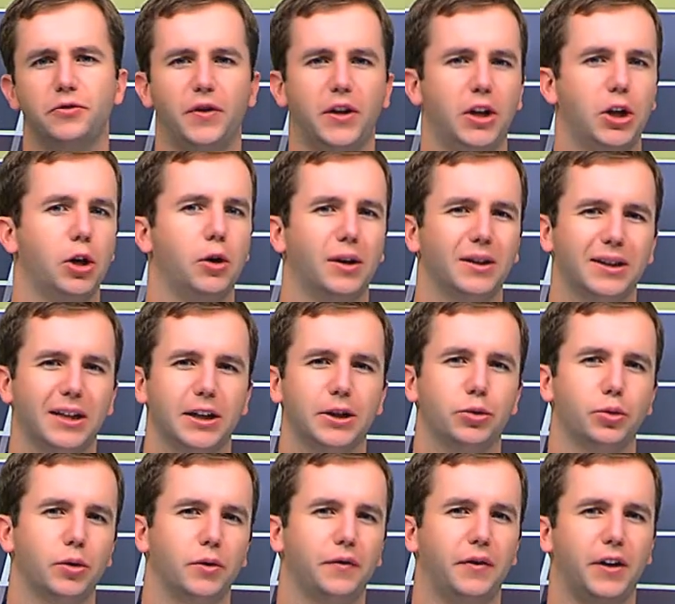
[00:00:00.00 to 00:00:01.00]
video, I'd like
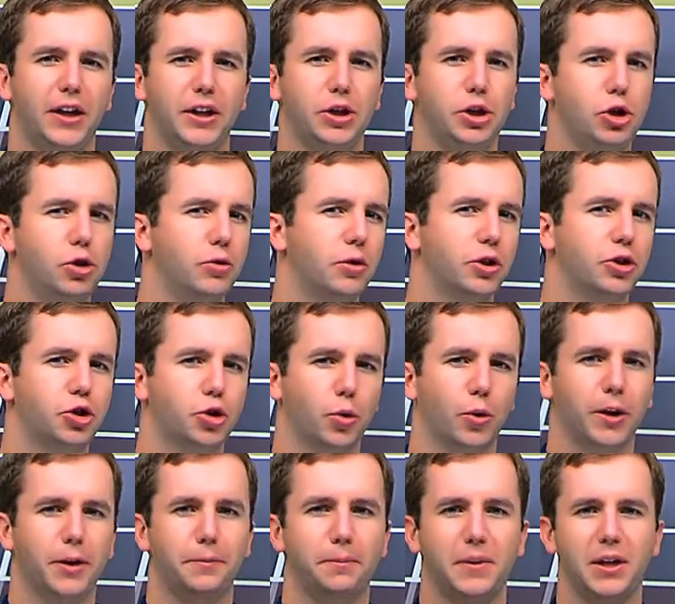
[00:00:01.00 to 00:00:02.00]
to invite you to
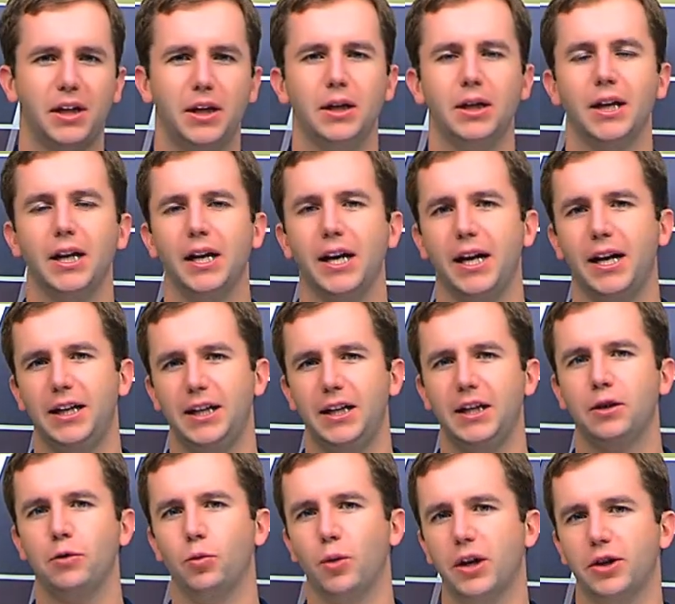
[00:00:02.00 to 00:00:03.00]
join me and
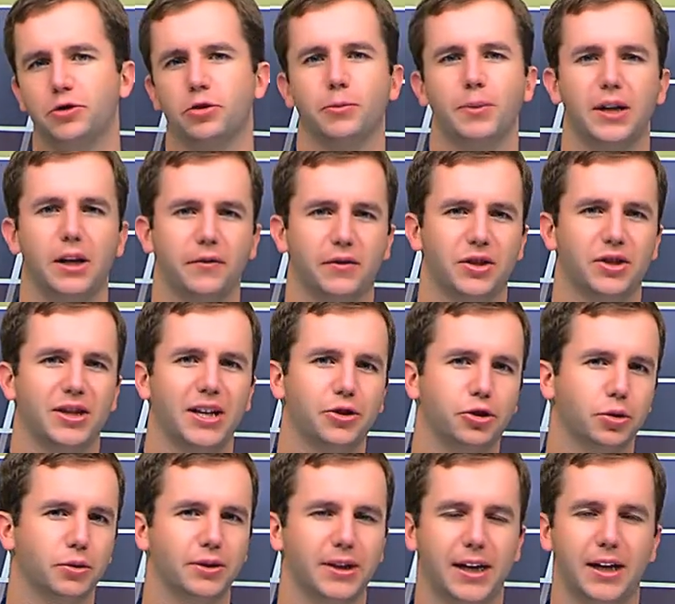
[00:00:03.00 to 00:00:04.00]
Ian Westerman of
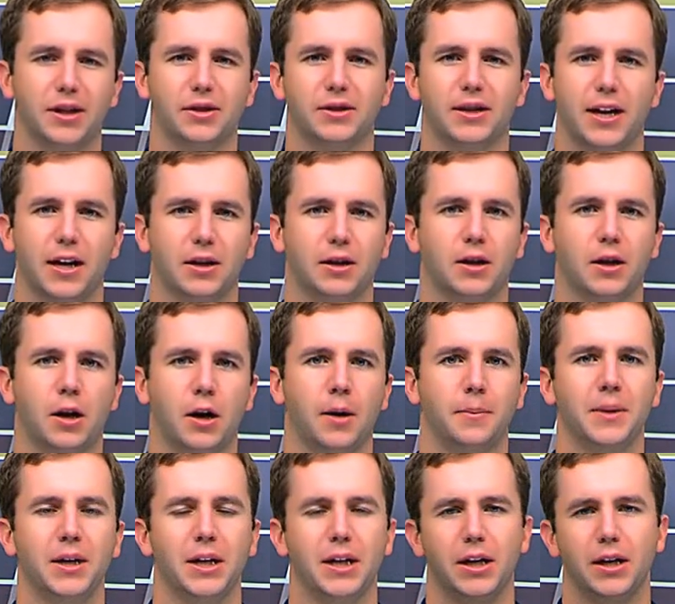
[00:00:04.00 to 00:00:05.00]

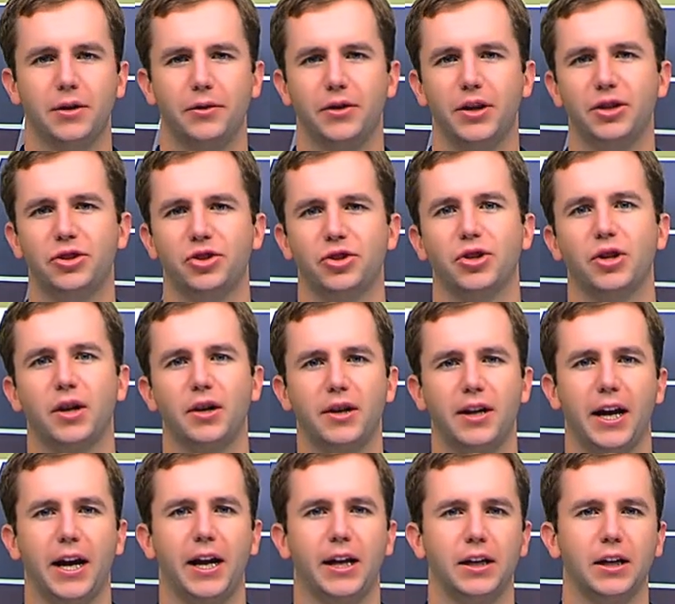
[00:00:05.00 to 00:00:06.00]
EssentialTennis.com this
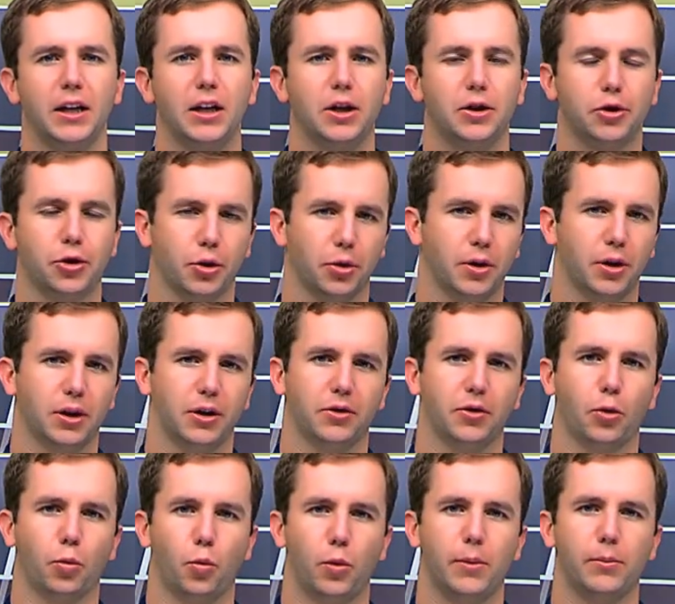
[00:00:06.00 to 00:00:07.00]
Sunday during
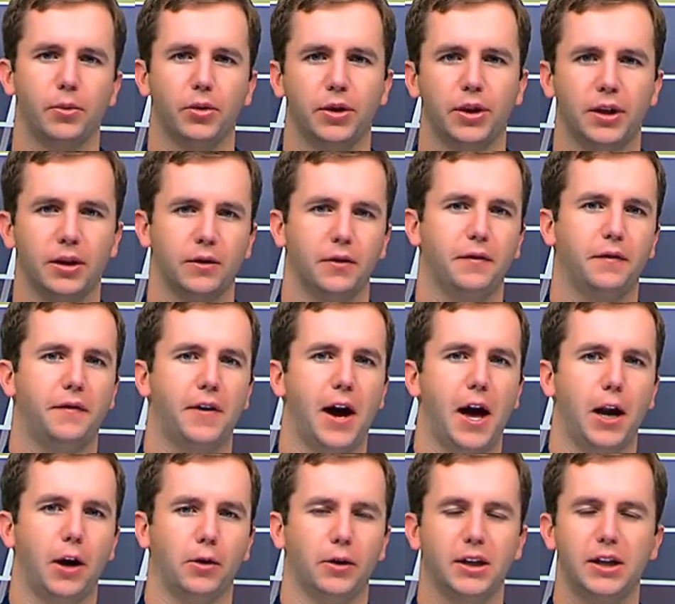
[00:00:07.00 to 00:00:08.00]
the Wimbledon
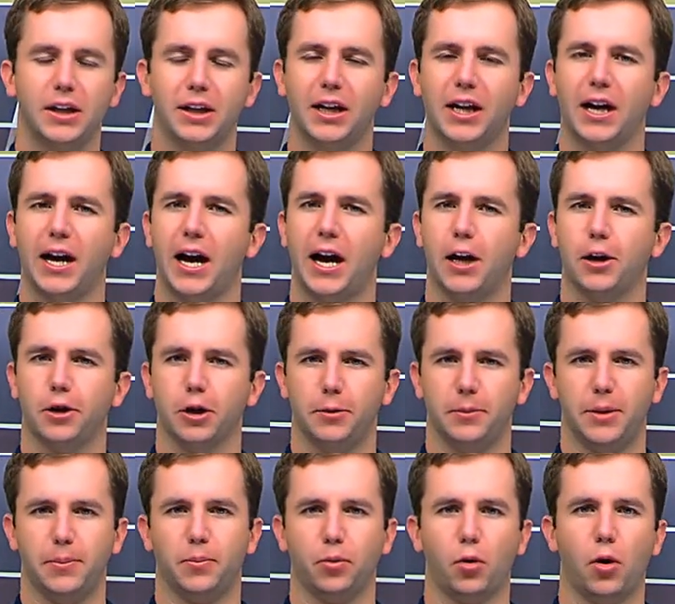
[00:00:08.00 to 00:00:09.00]
final. Ian and I are going to
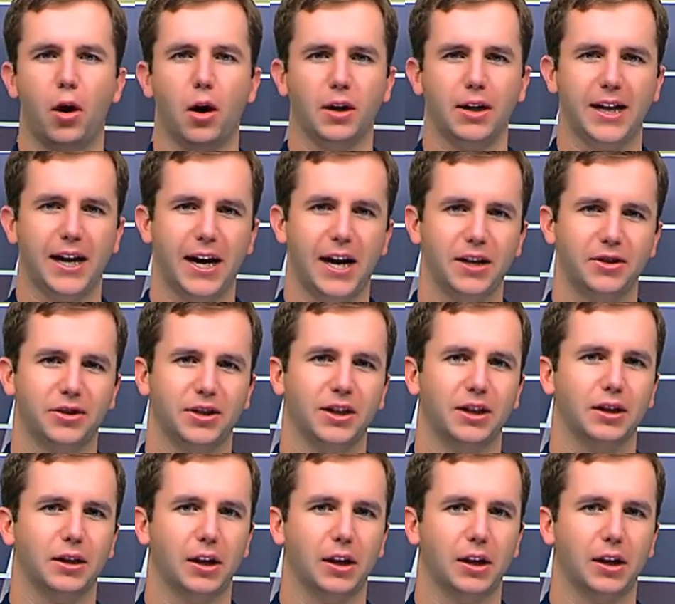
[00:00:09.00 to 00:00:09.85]
be broadcasting